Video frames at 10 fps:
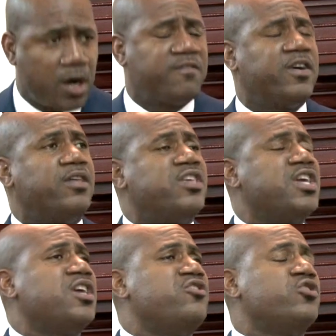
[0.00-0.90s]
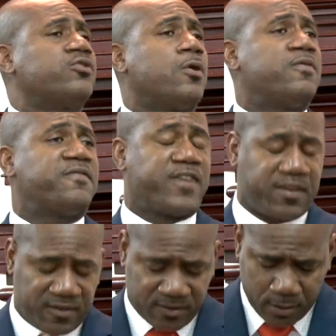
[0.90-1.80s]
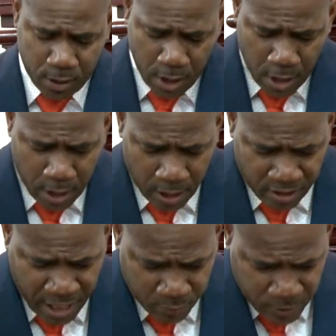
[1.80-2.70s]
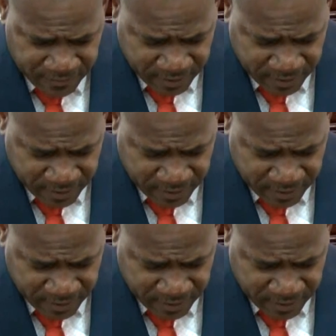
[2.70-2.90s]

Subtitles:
of the Newtown Fest that would